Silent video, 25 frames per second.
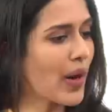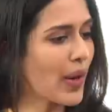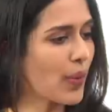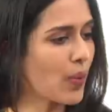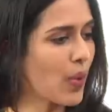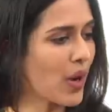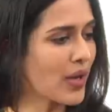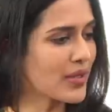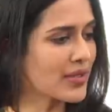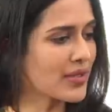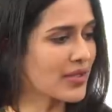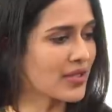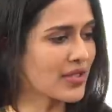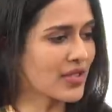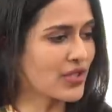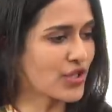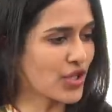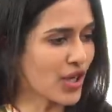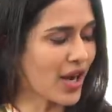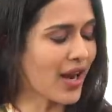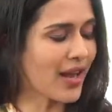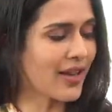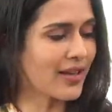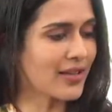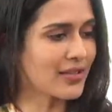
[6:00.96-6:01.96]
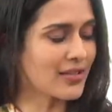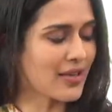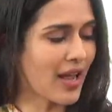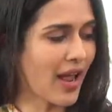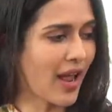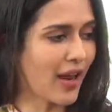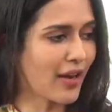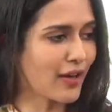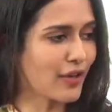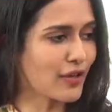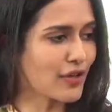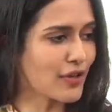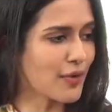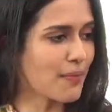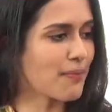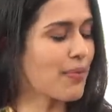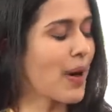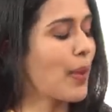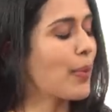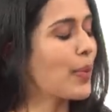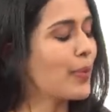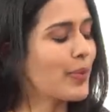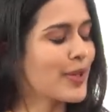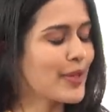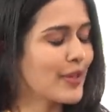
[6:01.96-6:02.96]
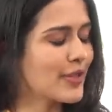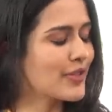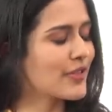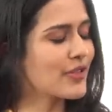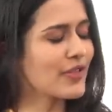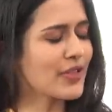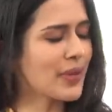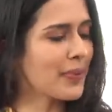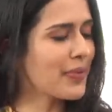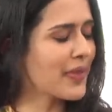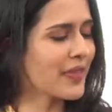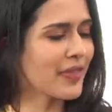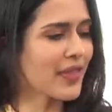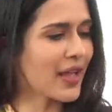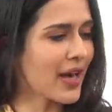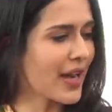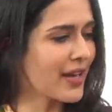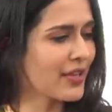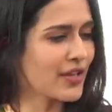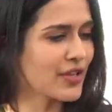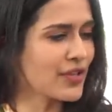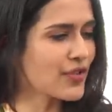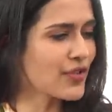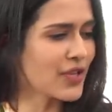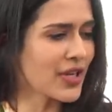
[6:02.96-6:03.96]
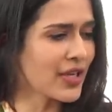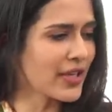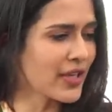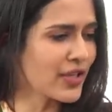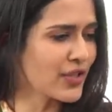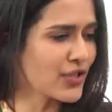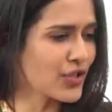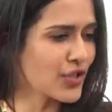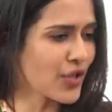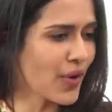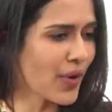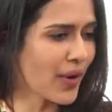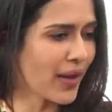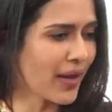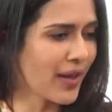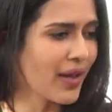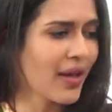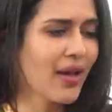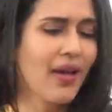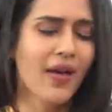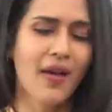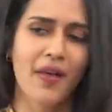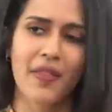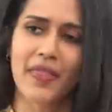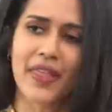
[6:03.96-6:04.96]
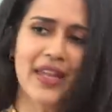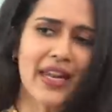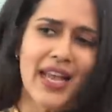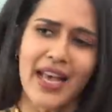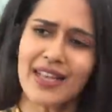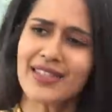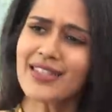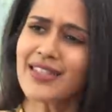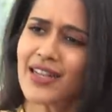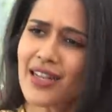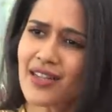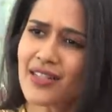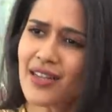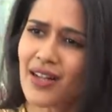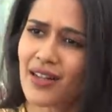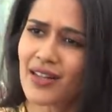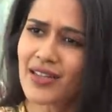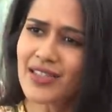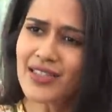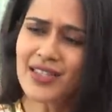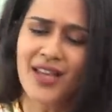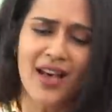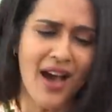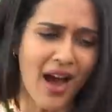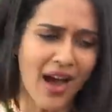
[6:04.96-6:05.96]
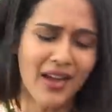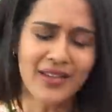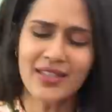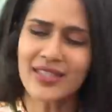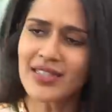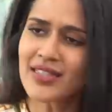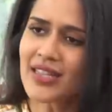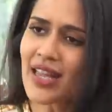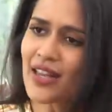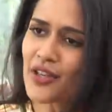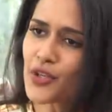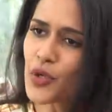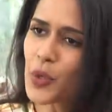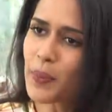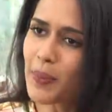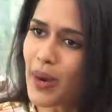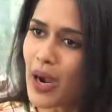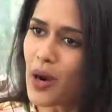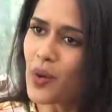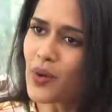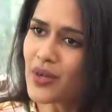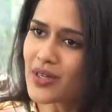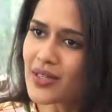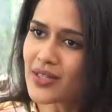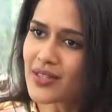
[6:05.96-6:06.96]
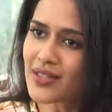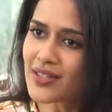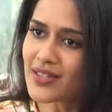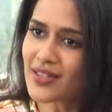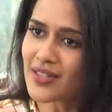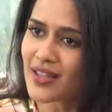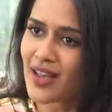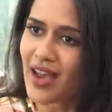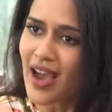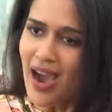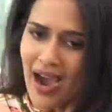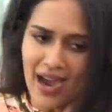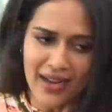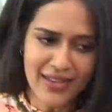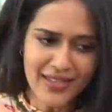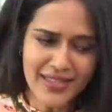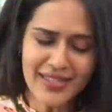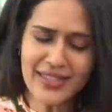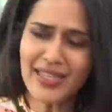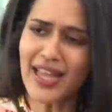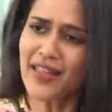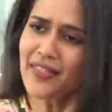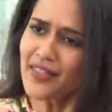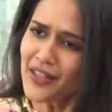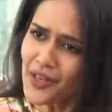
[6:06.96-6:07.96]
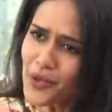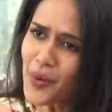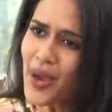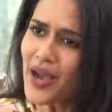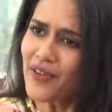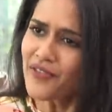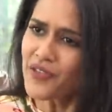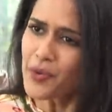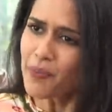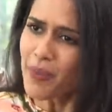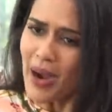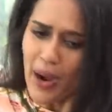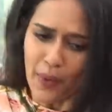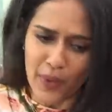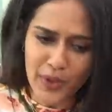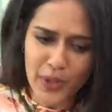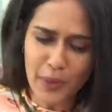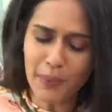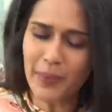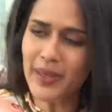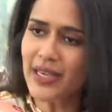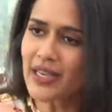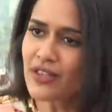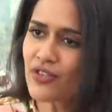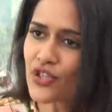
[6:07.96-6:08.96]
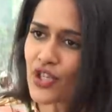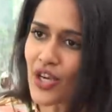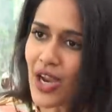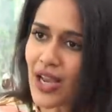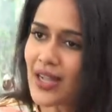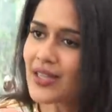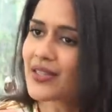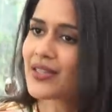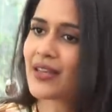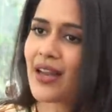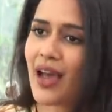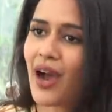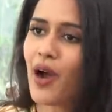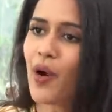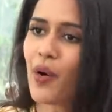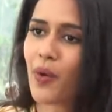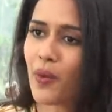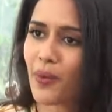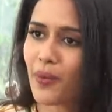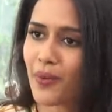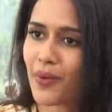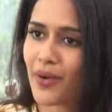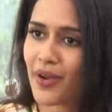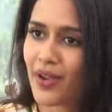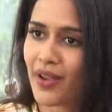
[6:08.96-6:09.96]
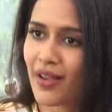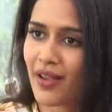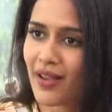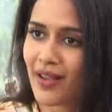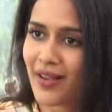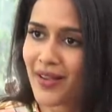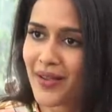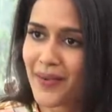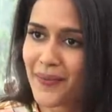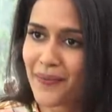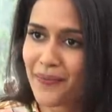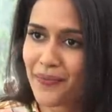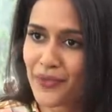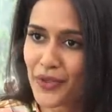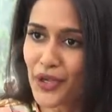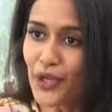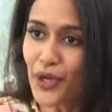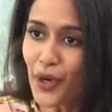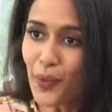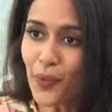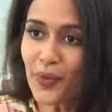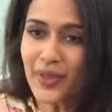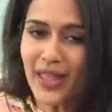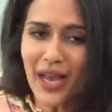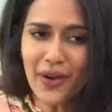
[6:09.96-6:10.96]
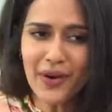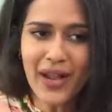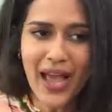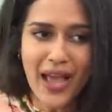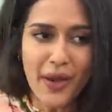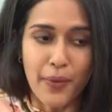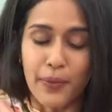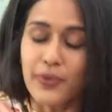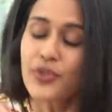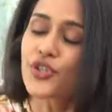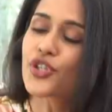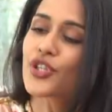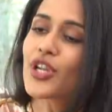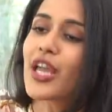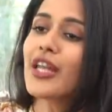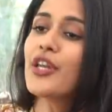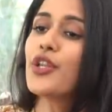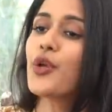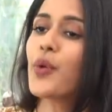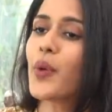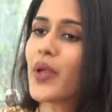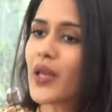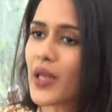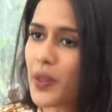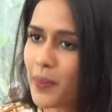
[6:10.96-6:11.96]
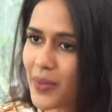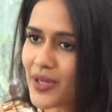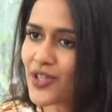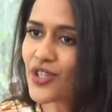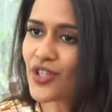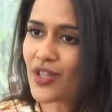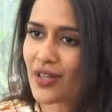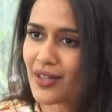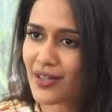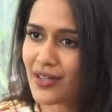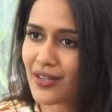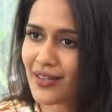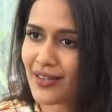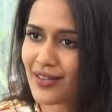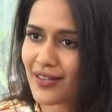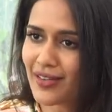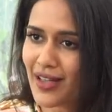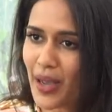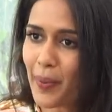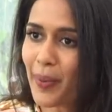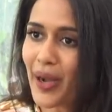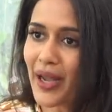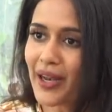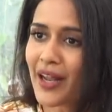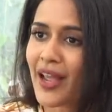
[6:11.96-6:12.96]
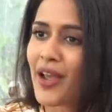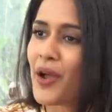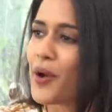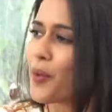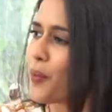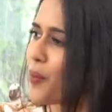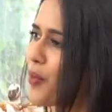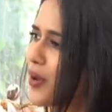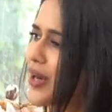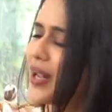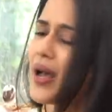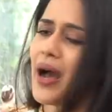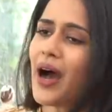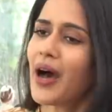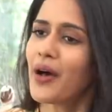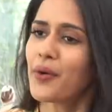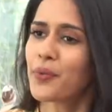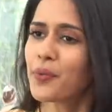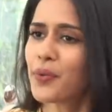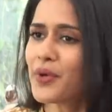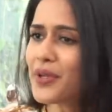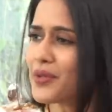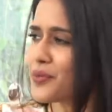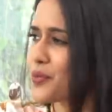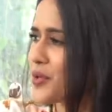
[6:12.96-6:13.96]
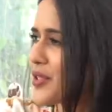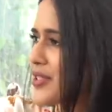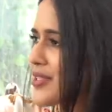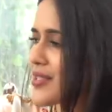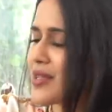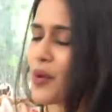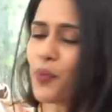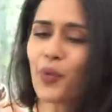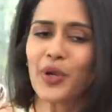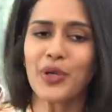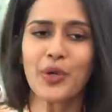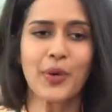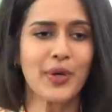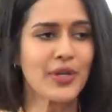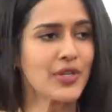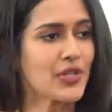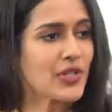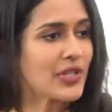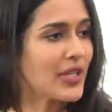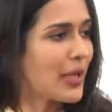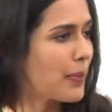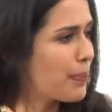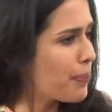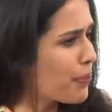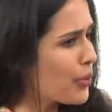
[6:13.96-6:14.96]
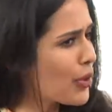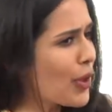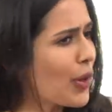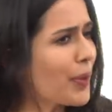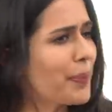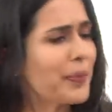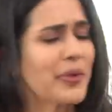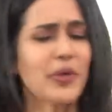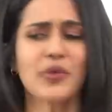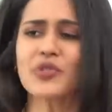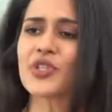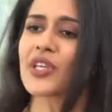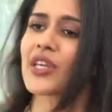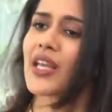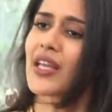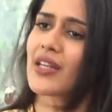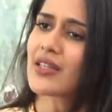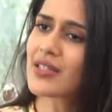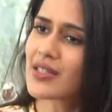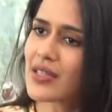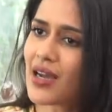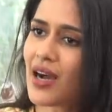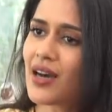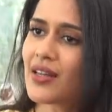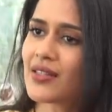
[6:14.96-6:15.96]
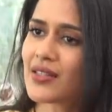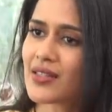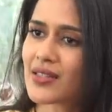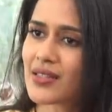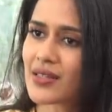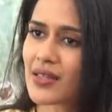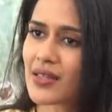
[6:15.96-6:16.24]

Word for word: I was as a child, and probably this is something that I didn't really enjoy. Then, as an adult, understand your powers. Understand that you have the power to be a child now you know, without ha- shed your inhibition about True. what, are, uh, what what's someone going to say. Put on music and dance.